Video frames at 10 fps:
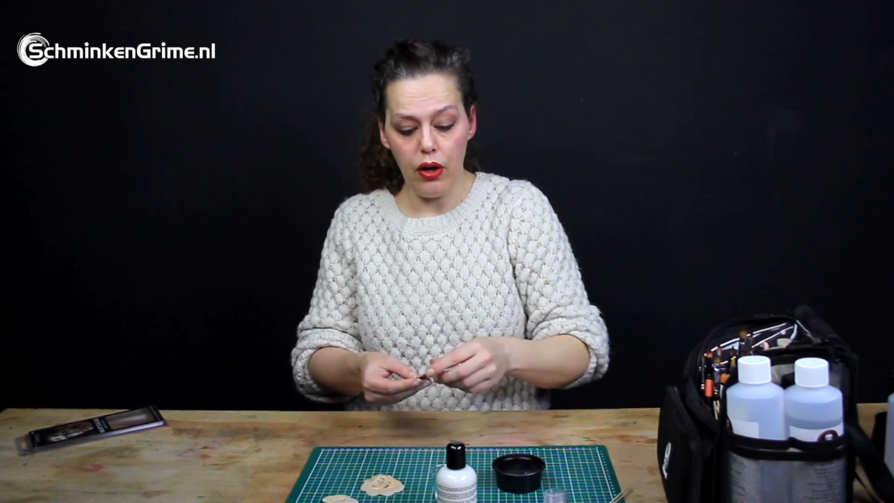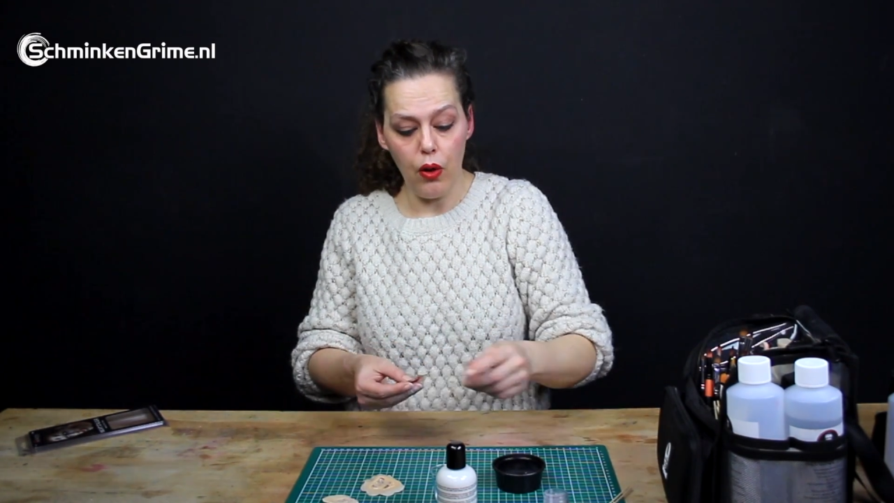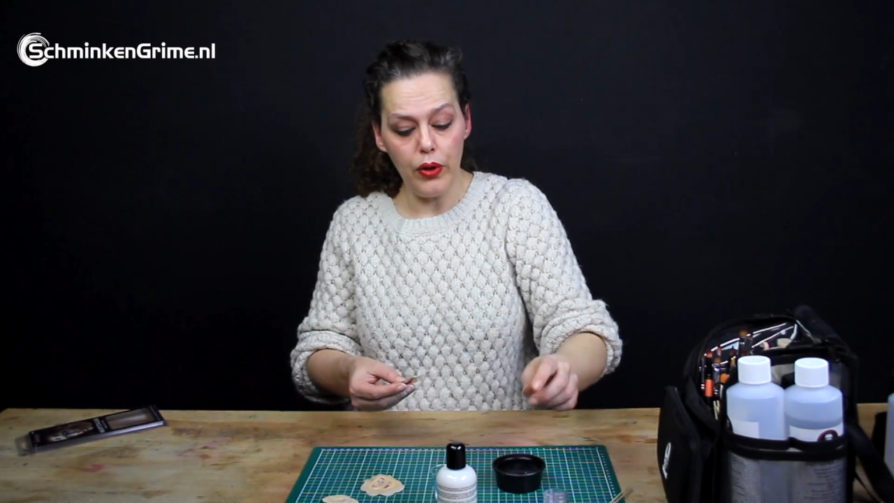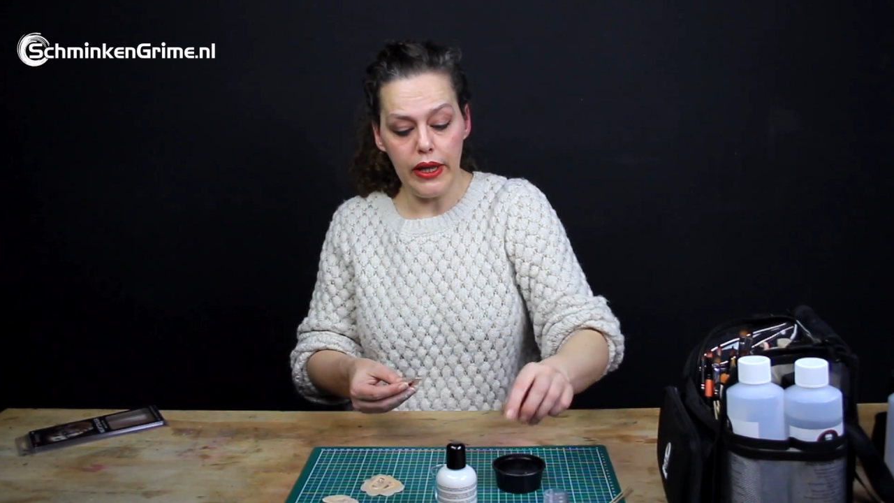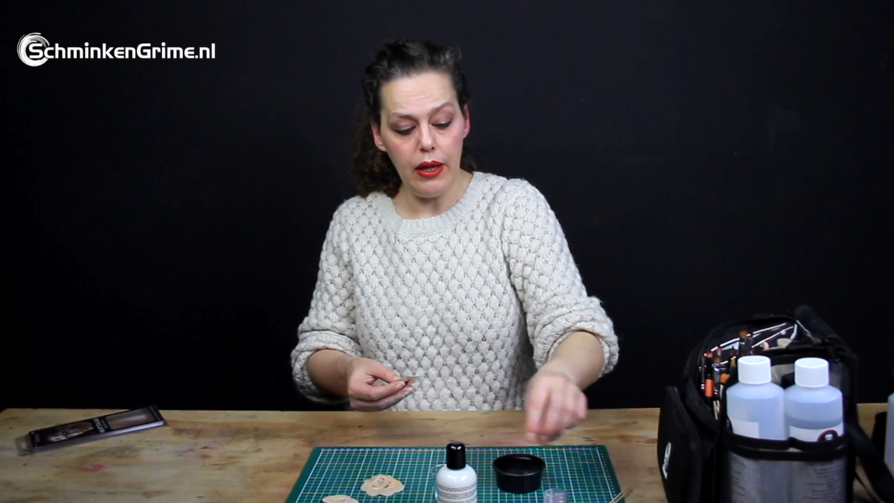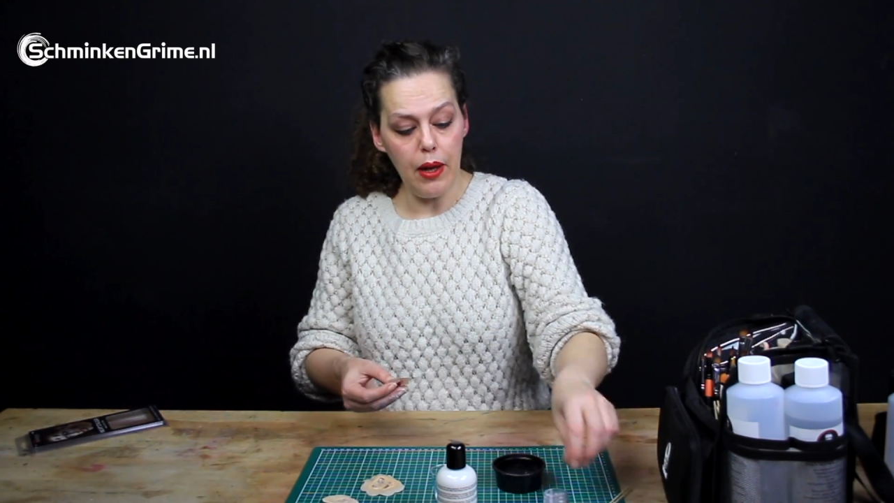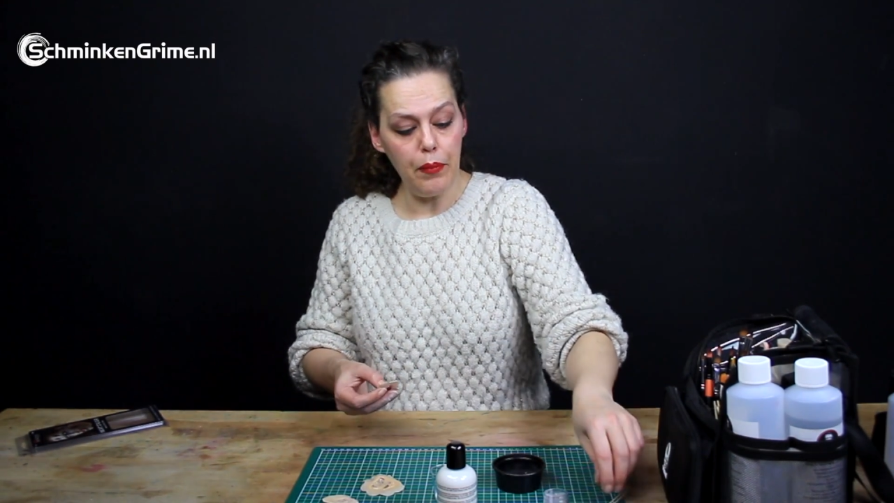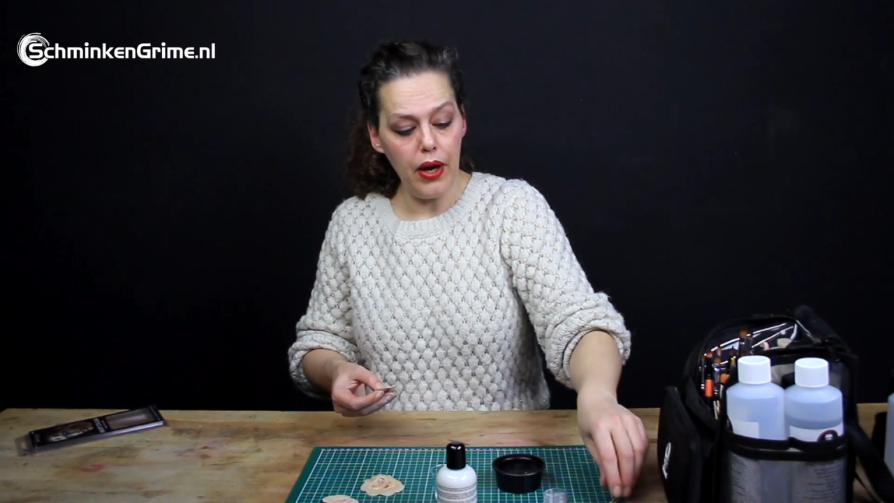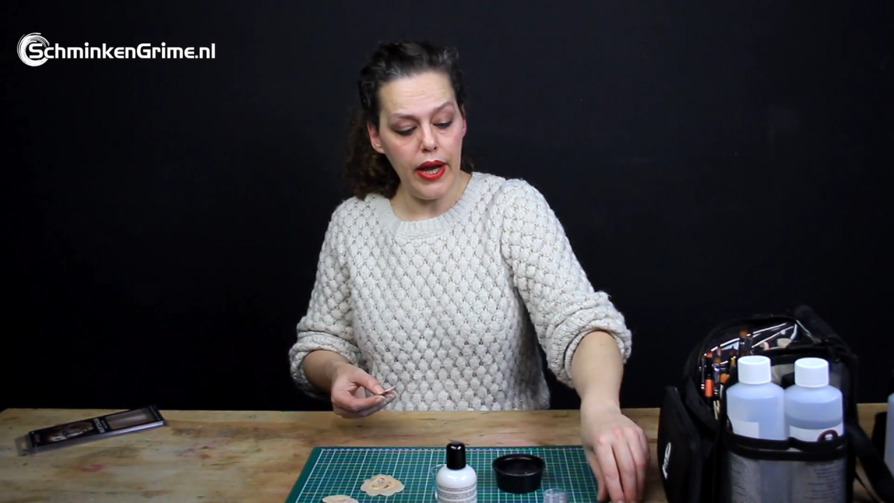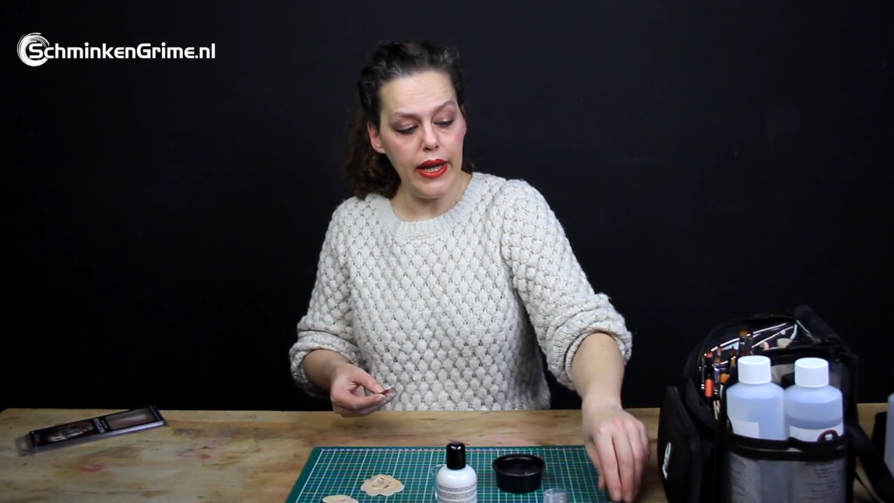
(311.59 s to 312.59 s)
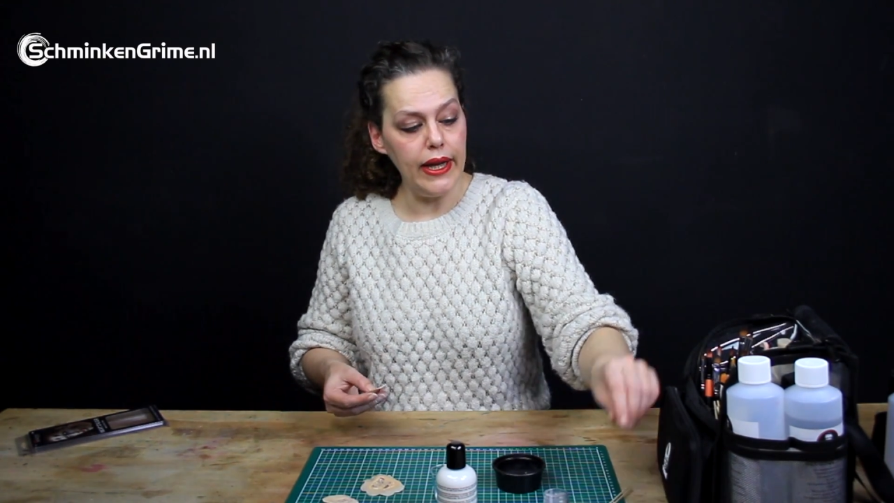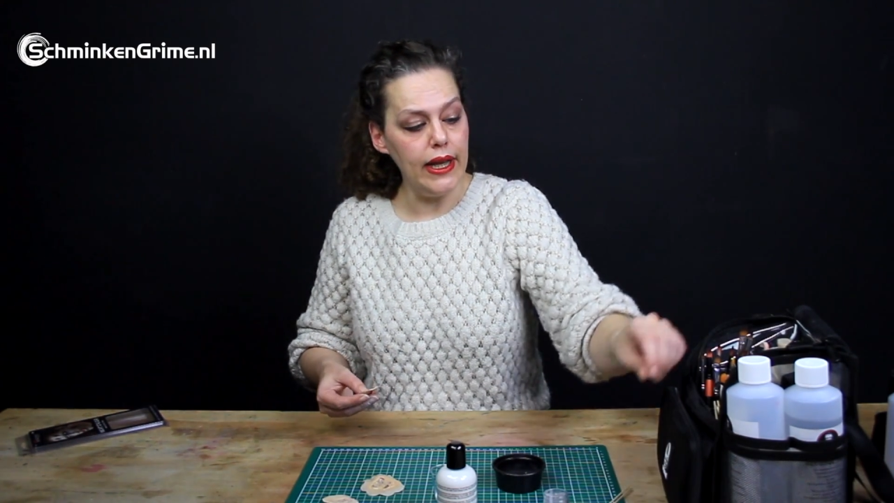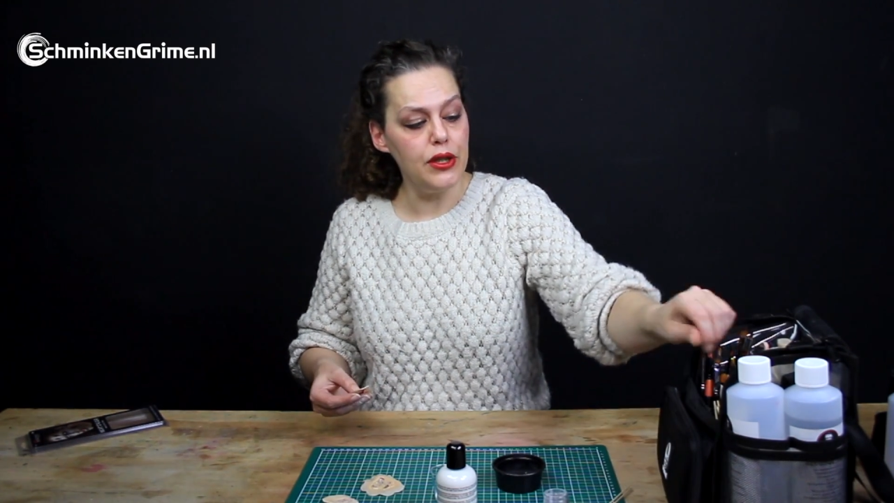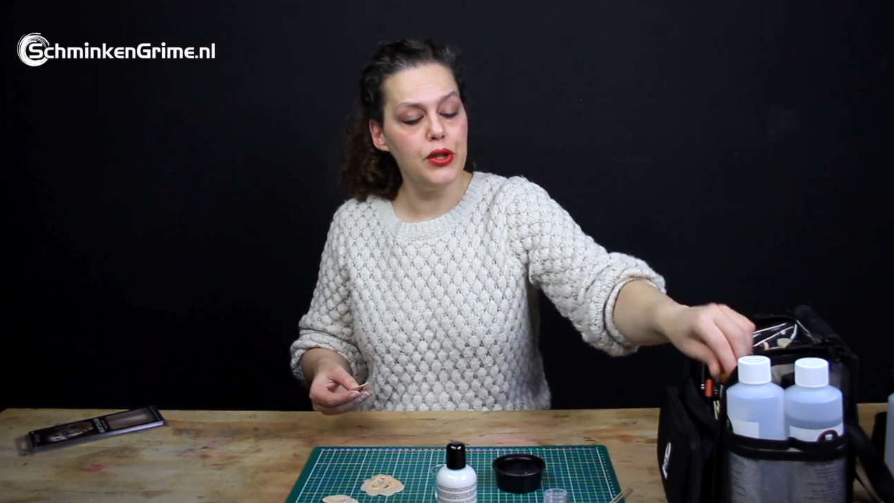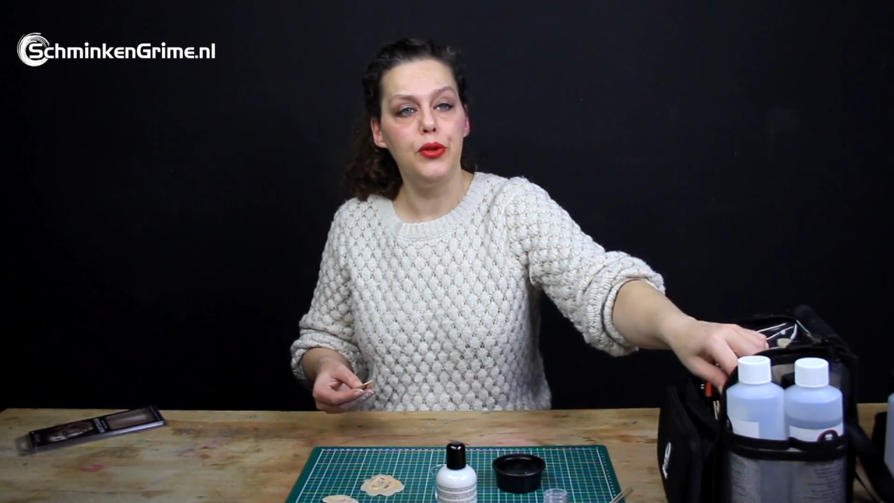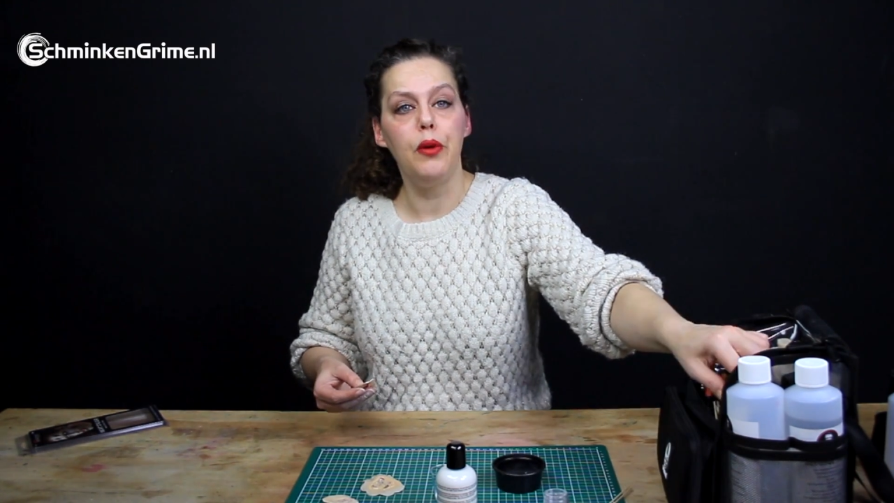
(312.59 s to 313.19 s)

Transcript: only applying it to